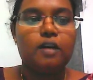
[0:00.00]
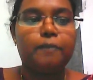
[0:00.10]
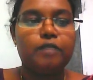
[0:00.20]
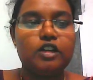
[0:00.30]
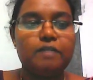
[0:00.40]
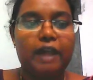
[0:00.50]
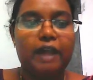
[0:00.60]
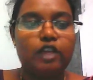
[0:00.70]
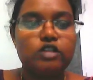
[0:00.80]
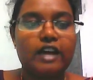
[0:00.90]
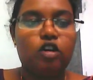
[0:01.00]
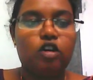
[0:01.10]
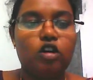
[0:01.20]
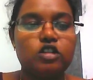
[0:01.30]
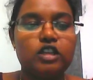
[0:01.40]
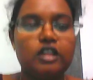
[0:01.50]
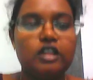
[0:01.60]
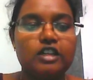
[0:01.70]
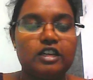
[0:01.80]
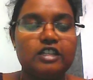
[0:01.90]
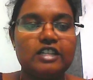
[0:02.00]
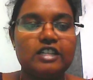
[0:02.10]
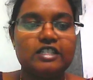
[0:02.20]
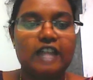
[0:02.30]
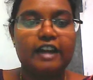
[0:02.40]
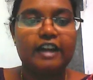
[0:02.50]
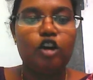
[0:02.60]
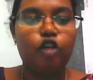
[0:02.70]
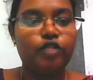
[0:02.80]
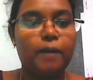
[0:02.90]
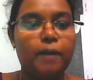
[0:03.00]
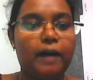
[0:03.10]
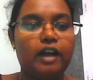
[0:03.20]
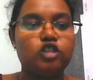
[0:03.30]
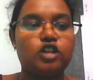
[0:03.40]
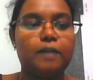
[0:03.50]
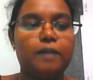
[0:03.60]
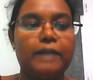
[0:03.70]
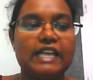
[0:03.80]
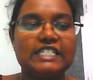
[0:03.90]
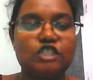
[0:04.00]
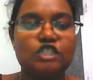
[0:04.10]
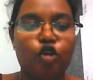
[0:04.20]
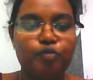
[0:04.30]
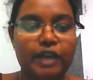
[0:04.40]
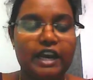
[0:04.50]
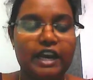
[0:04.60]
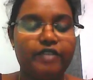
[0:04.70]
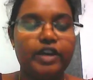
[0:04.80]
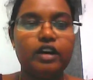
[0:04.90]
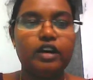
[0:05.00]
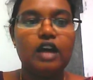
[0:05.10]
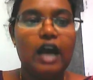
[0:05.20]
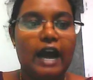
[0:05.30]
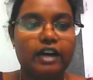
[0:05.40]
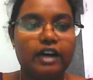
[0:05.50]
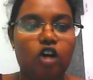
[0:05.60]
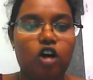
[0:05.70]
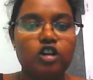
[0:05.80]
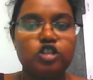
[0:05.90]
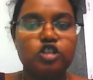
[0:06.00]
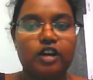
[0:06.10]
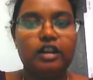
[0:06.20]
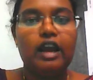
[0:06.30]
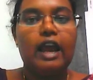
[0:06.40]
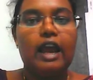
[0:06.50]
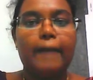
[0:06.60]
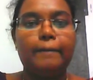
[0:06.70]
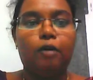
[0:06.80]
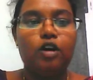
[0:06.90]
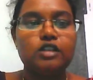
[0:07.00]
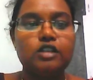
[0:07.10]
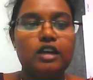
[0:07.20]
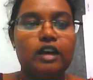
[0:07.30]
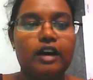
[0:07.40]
In biopsychology, it is a study of the biological basis of behavior and cognition employs a